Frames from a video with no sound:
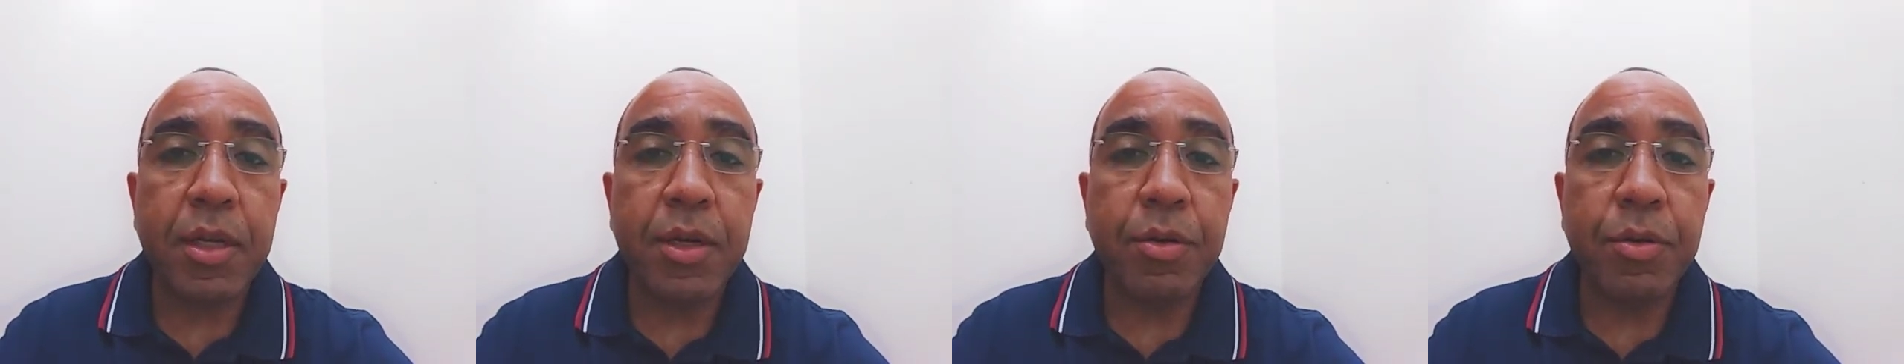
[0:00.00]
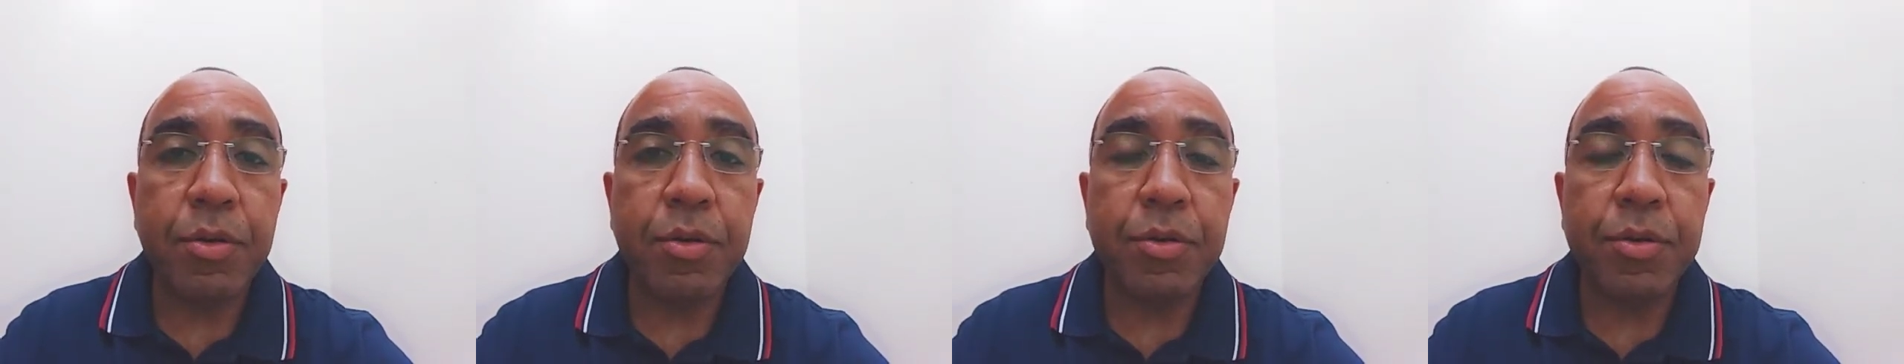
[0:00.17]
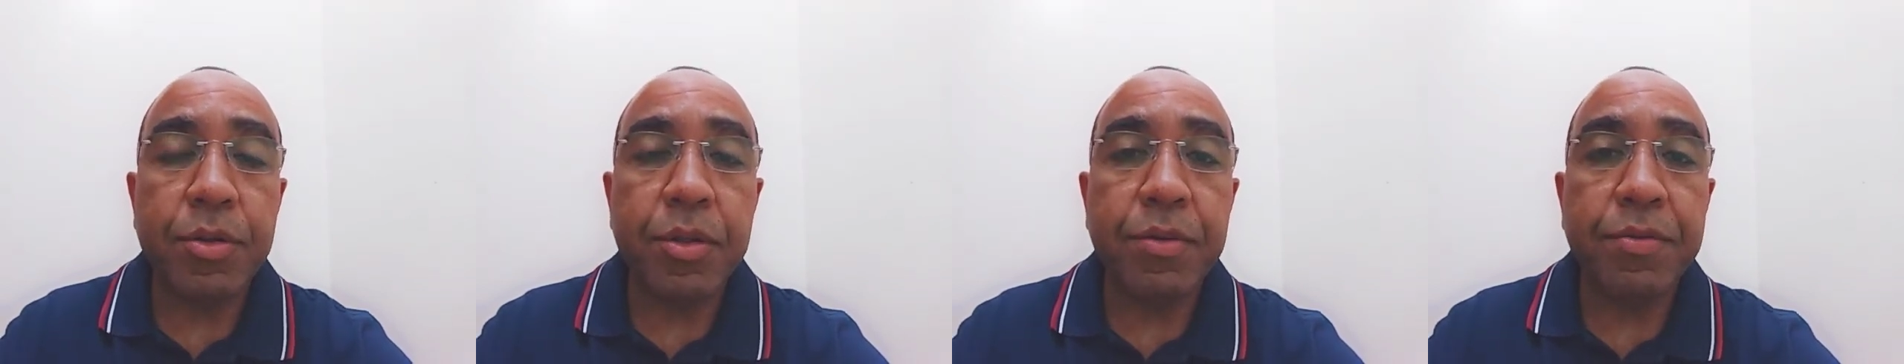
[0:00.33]
you
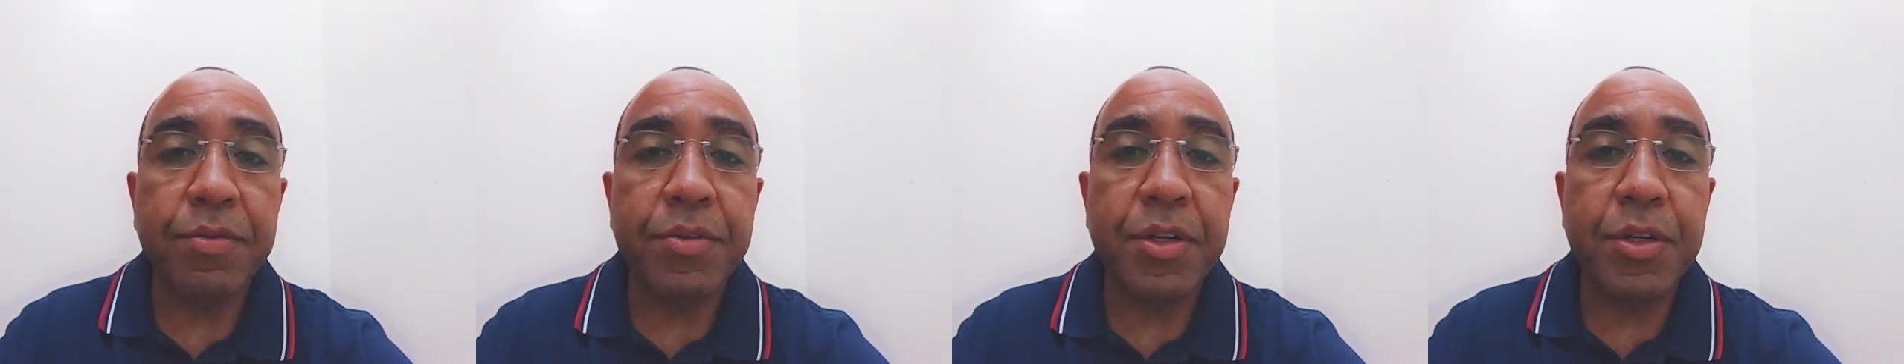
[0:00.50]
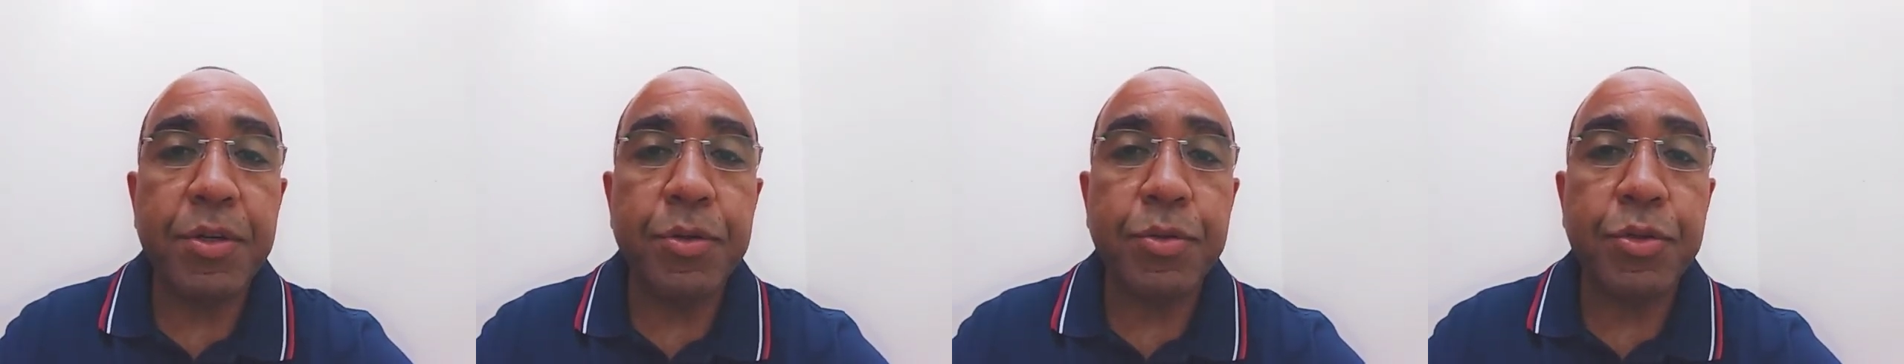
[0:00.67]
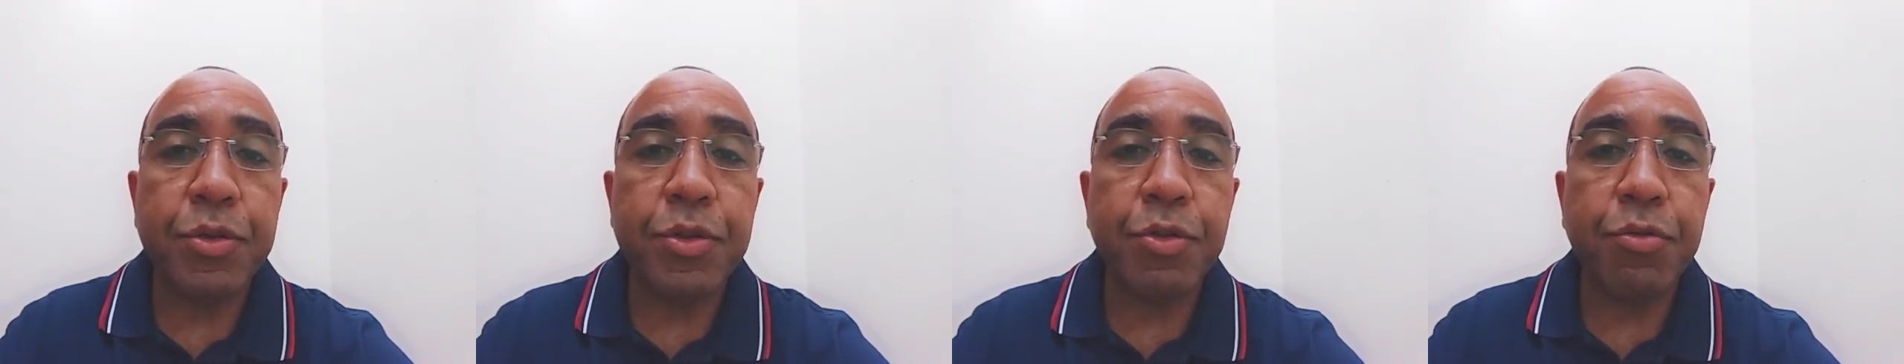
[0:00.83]
know, the
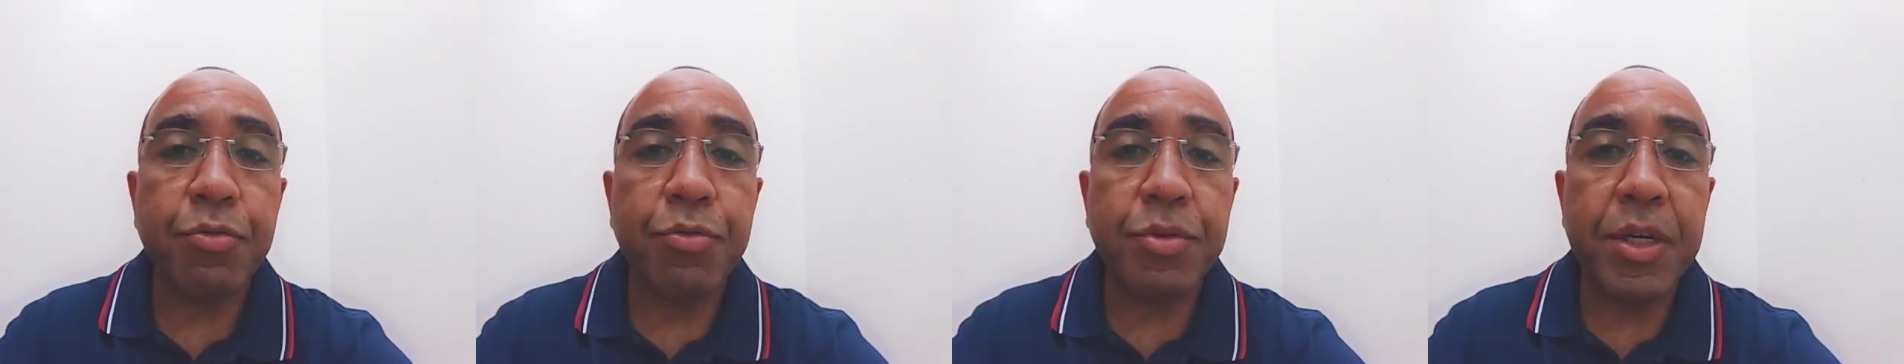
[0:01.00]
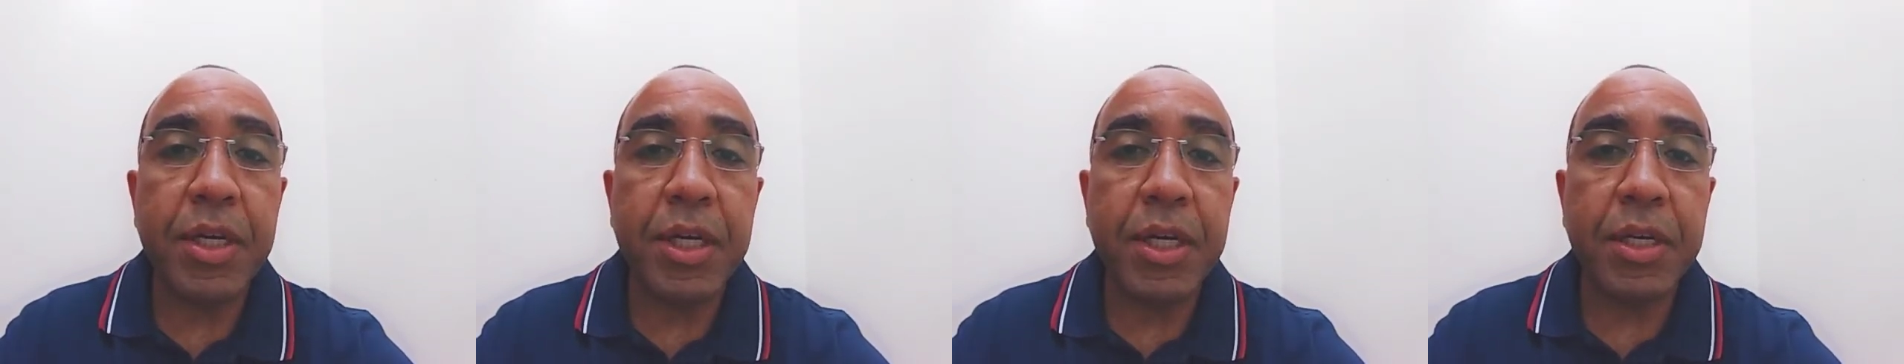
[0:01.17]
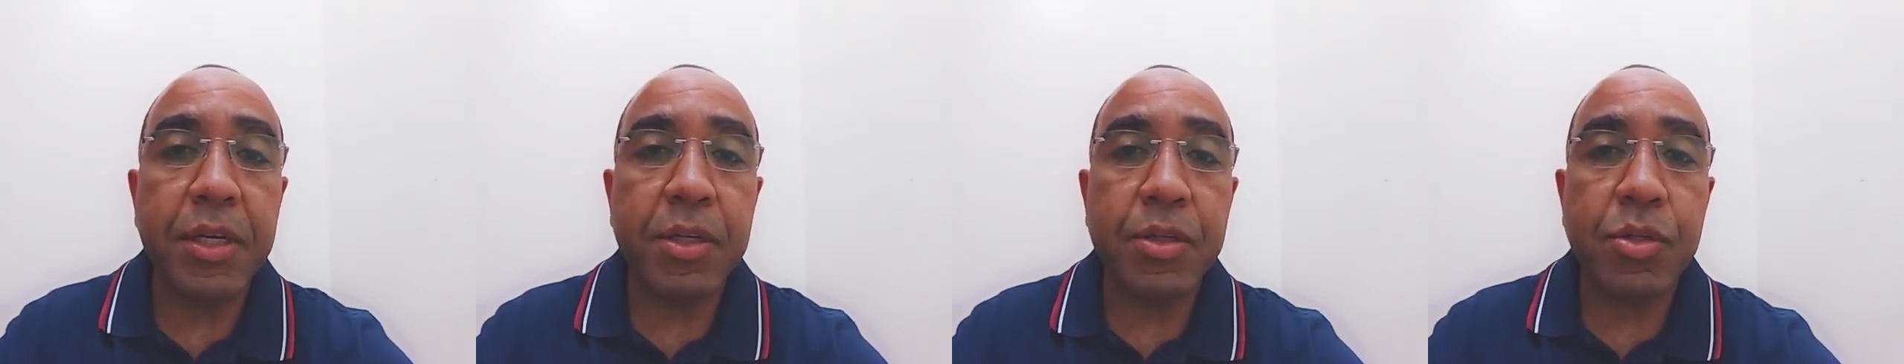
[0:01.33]
video
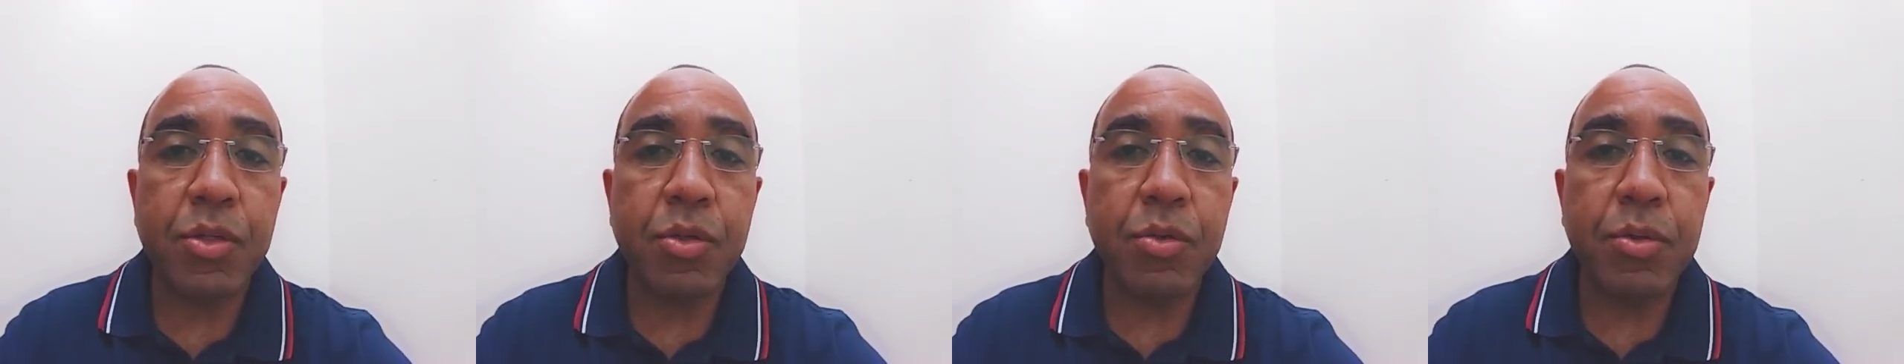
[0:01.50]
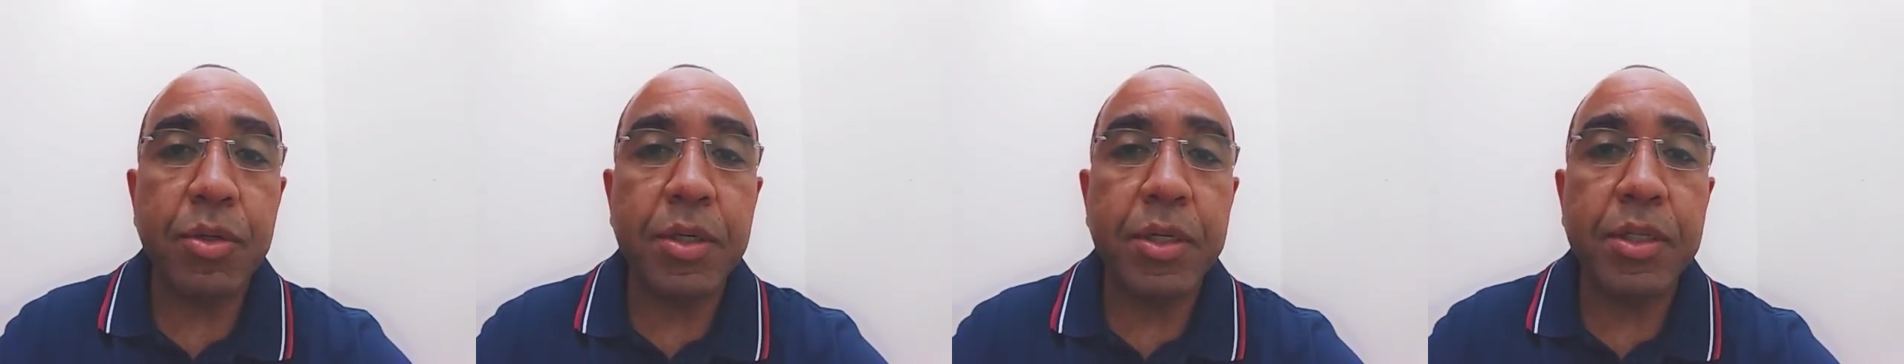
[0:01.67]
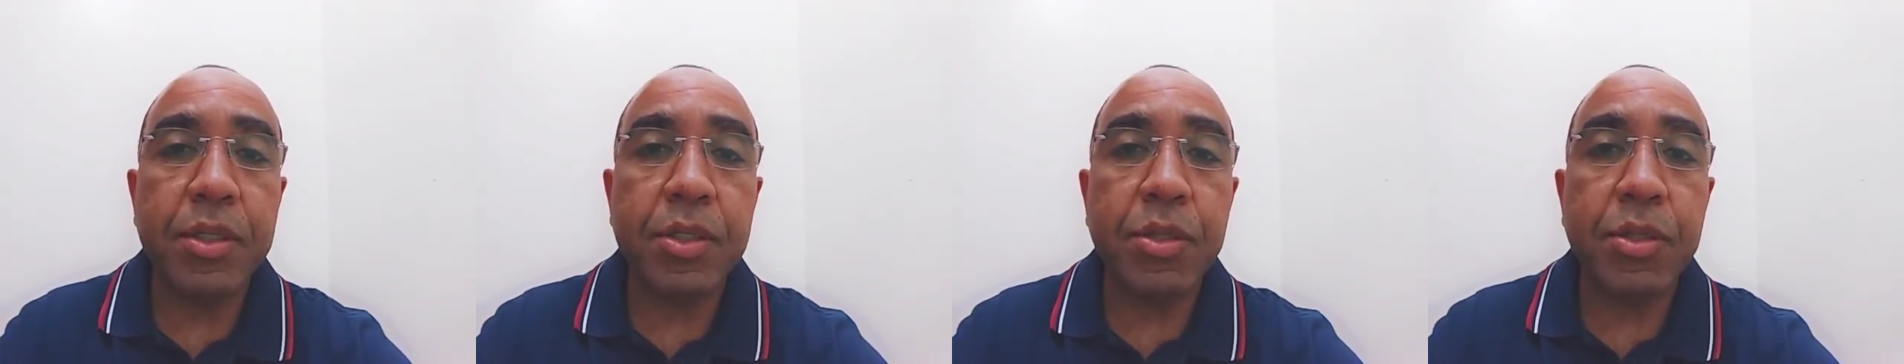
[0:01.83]
screen and so on.